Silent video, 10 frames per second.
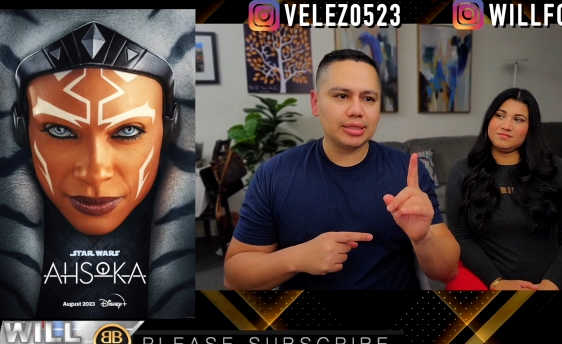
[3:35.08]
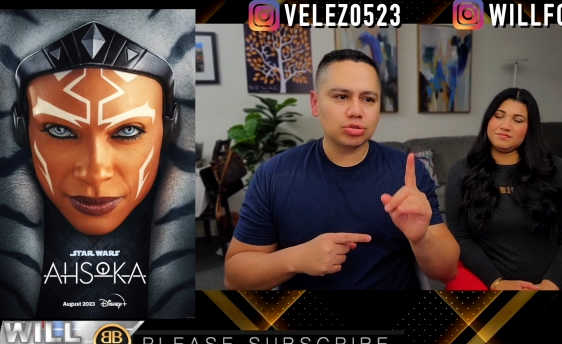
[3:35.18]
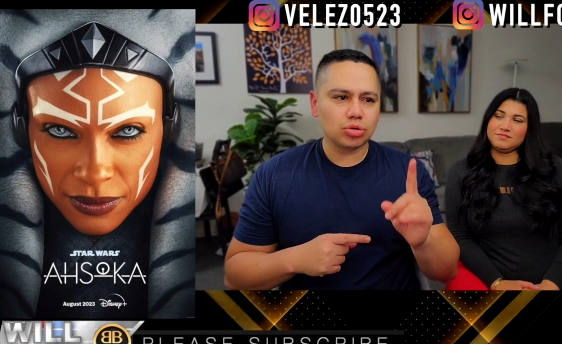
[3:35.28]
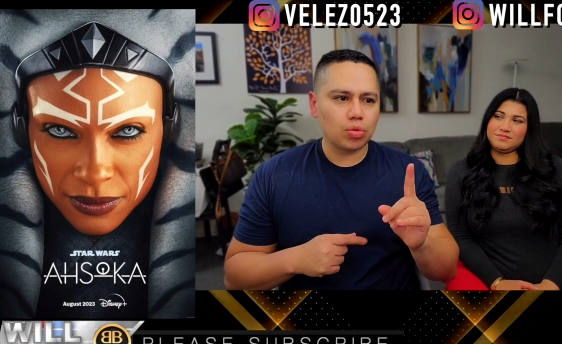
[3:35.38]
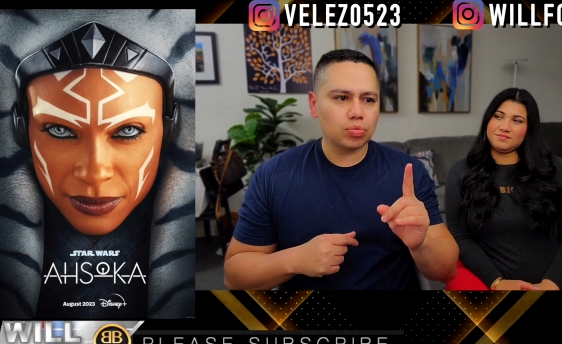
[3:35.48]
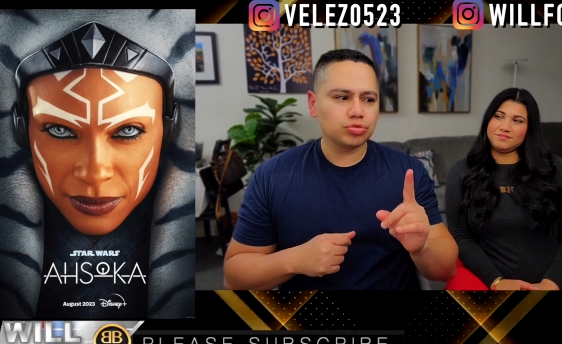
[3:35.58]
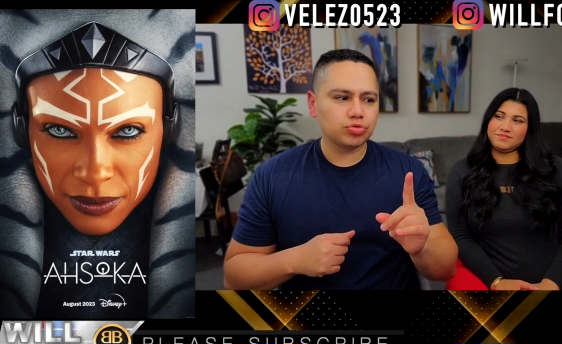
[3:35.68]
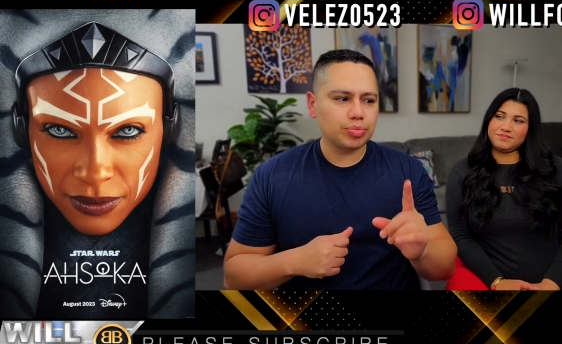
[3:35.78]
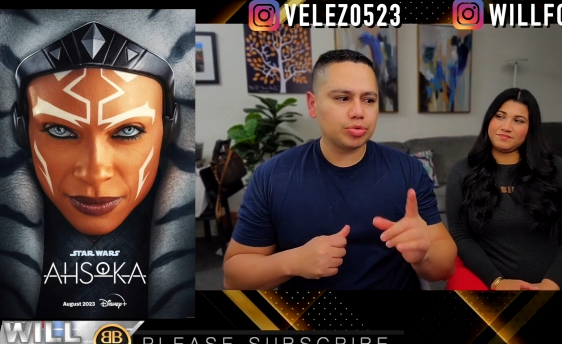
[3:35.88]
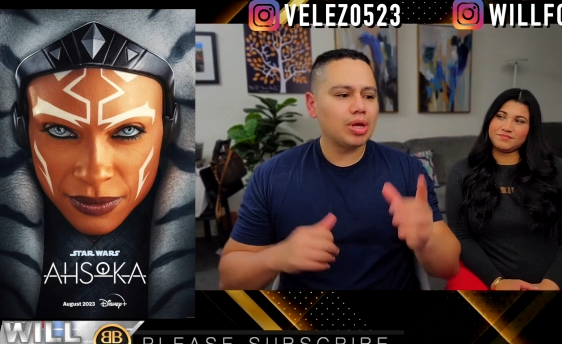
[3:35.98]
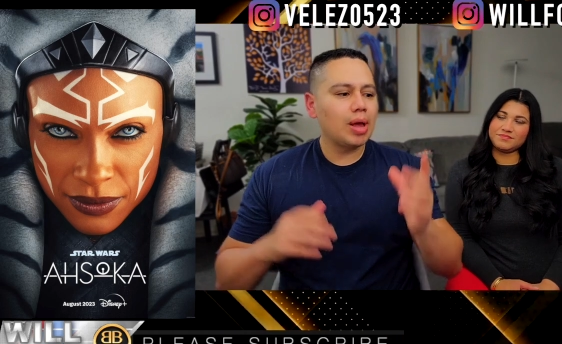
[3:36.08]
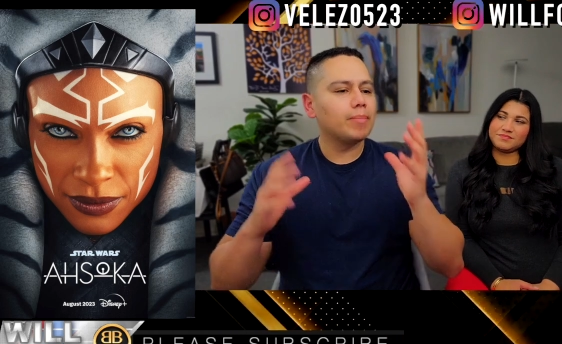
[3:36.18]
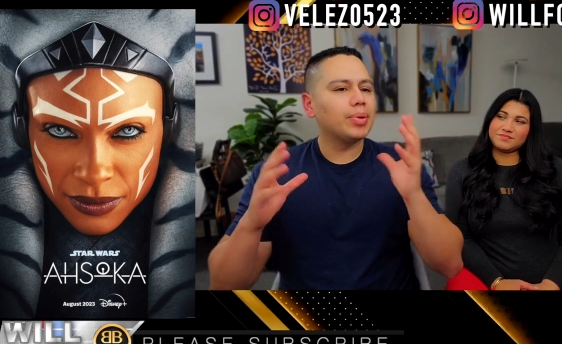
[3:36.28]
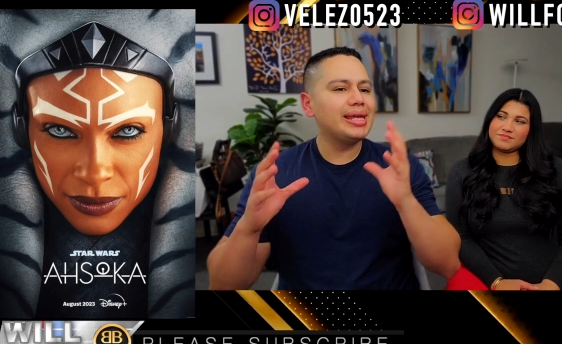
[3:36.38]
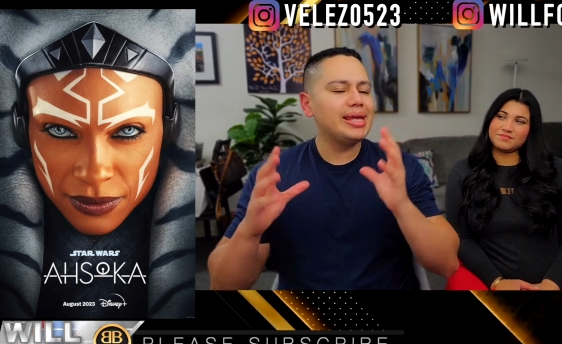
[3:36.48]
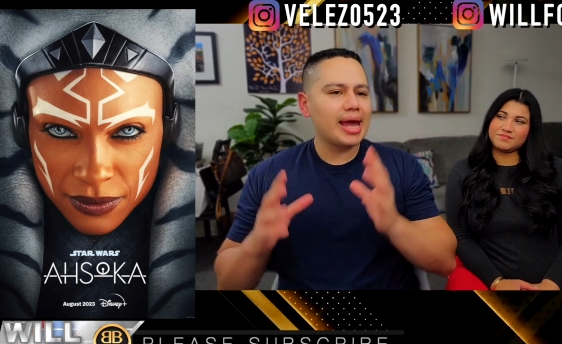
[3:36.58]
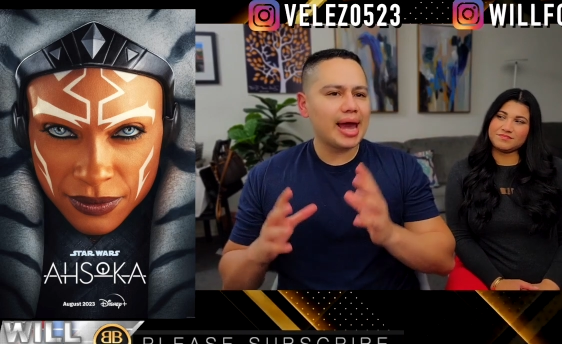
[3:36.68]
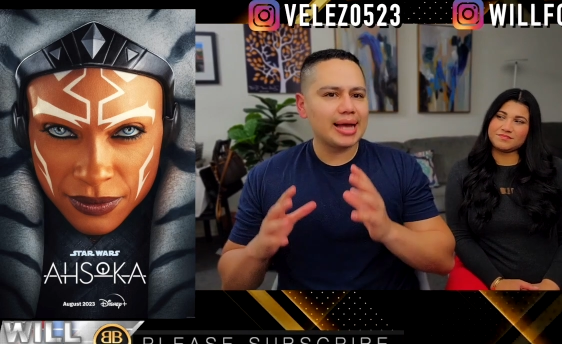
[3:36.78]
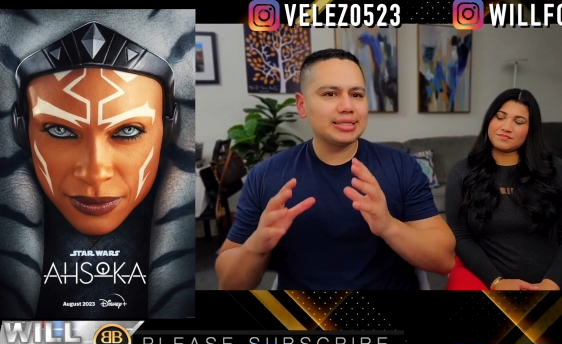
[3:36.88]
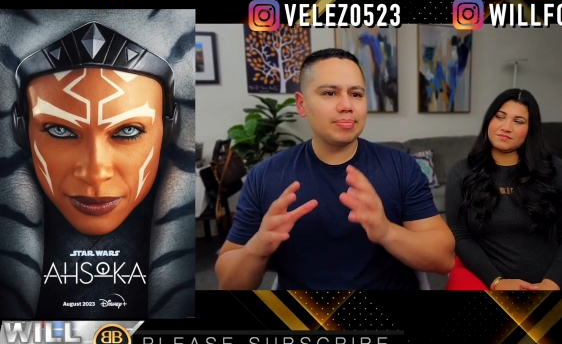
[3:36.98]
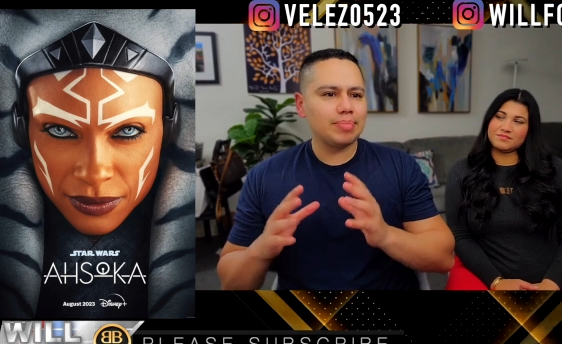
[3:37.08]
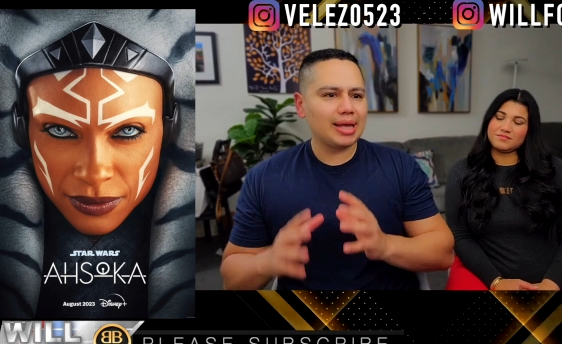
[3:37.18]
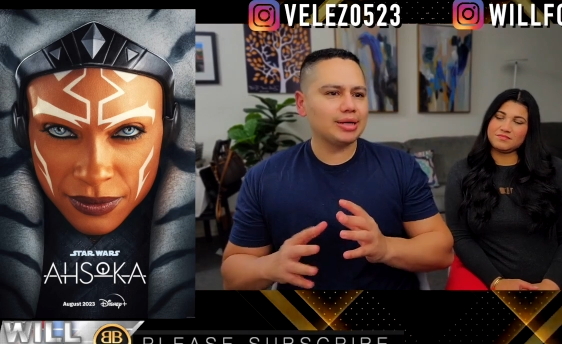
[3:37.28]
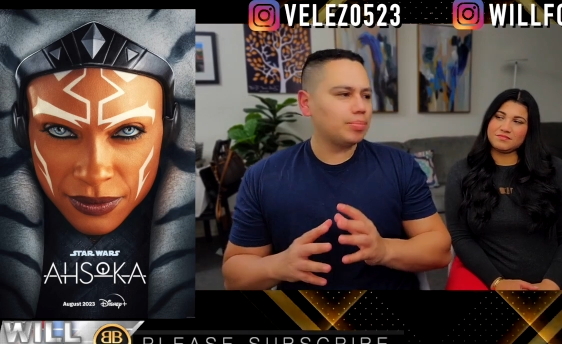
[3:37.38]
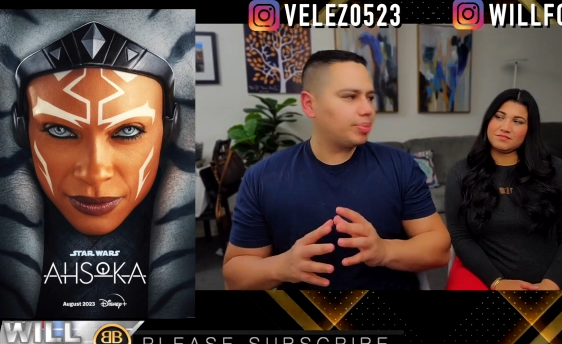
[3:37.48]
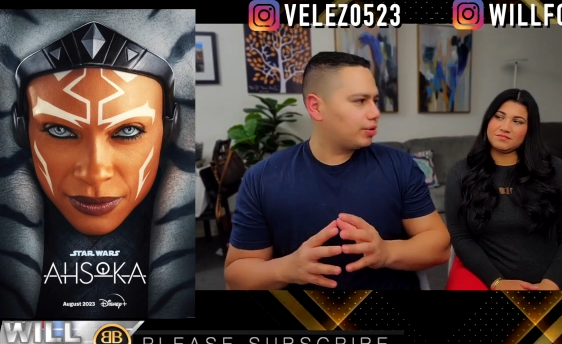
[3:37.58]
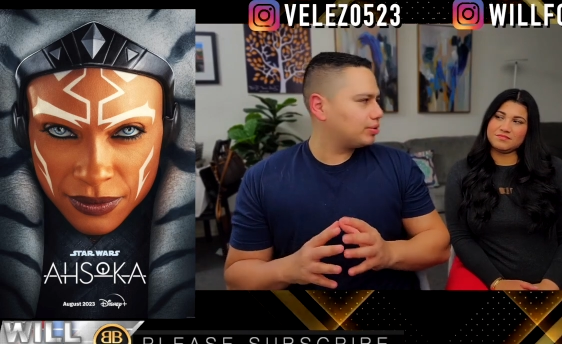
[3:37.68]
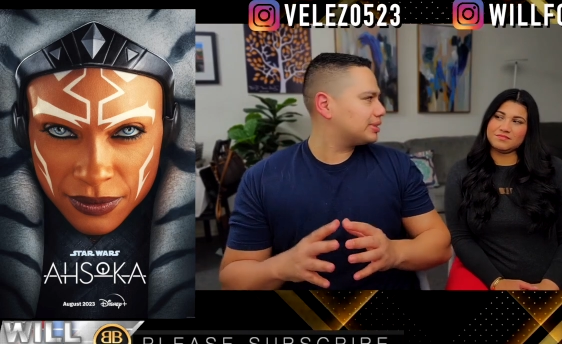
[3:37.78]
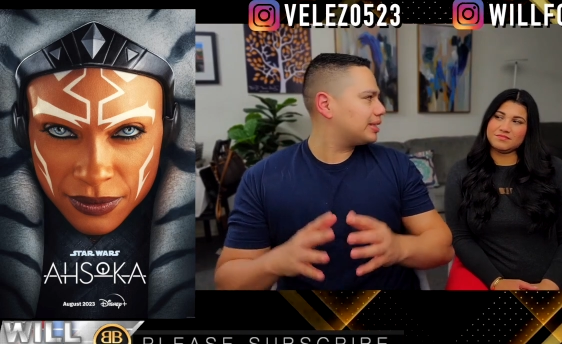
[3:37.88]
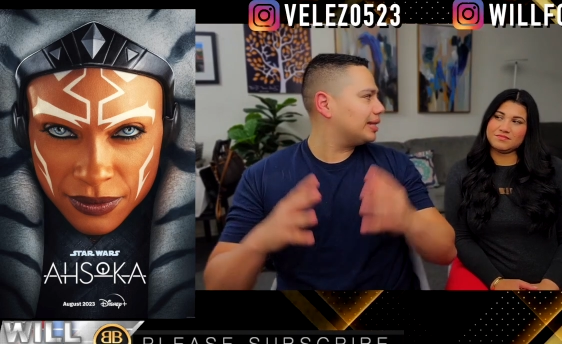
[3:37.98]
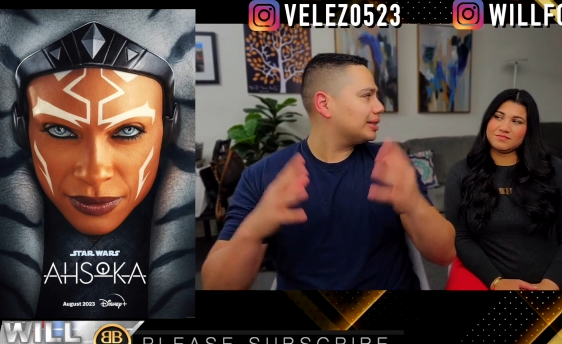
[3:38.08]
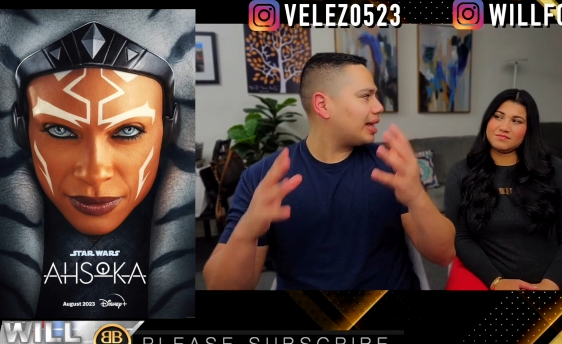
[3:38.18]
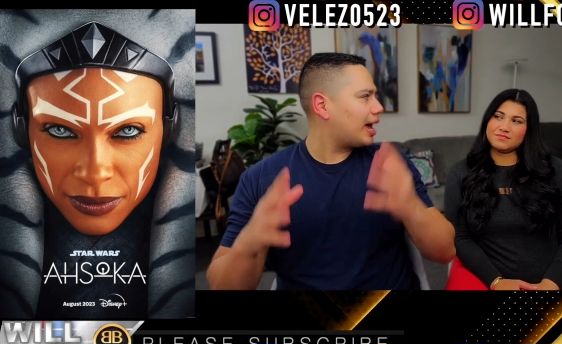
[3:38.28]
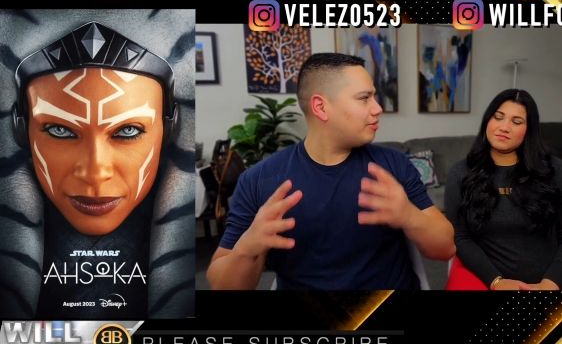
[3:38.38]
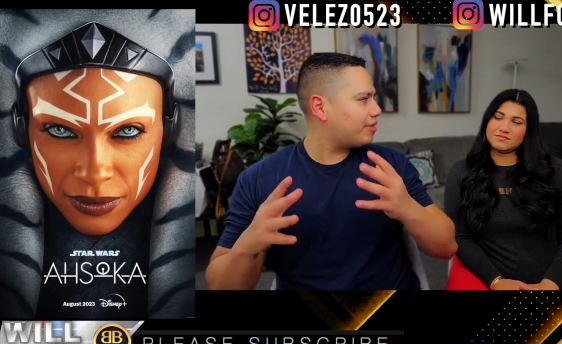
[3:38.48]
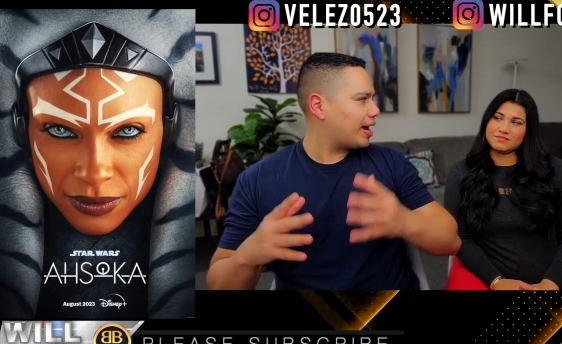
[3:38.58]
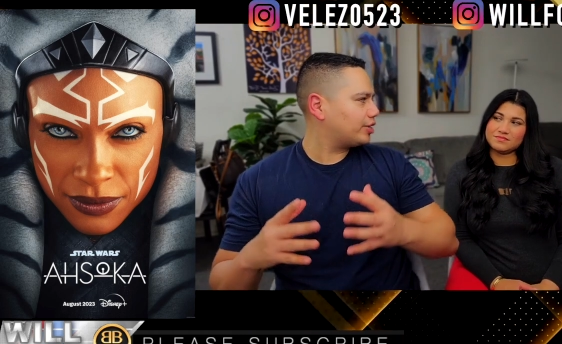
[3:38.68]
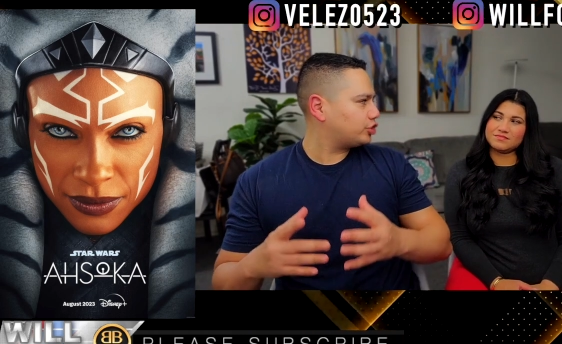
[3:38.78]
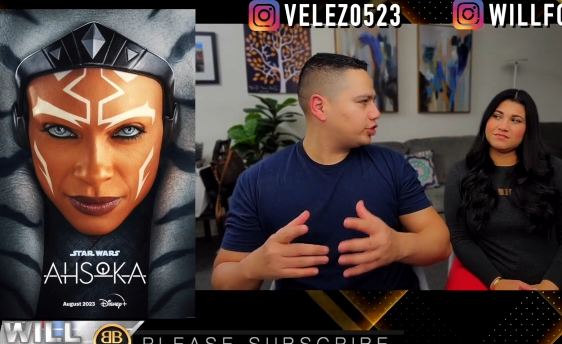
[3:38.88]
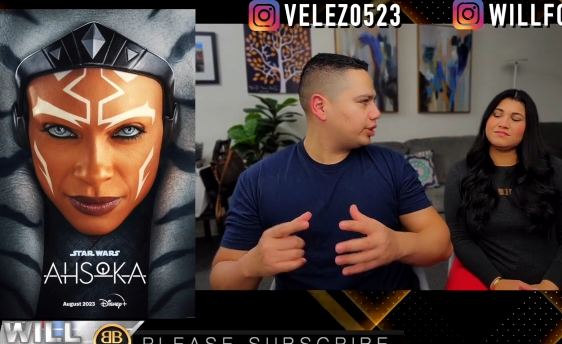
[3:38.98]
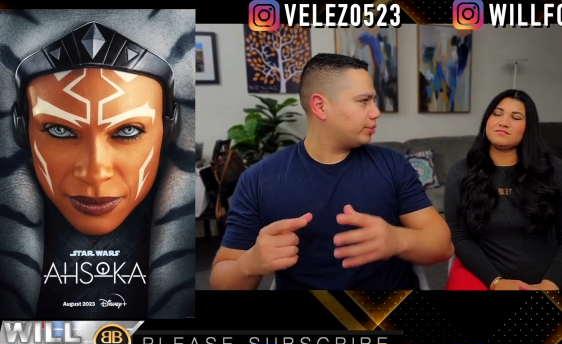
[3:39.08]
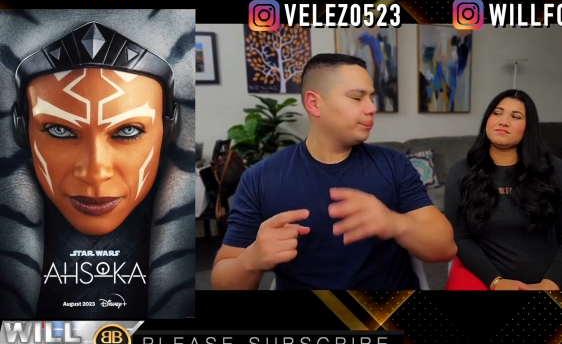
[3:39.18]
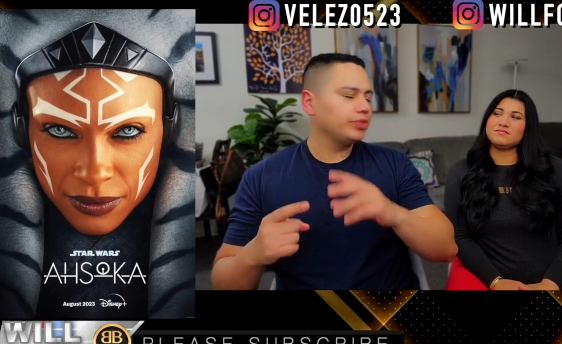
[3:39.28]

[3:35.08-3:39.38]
Speaker 1: Star Wars Rebels, but he hasn't made an appearance in live action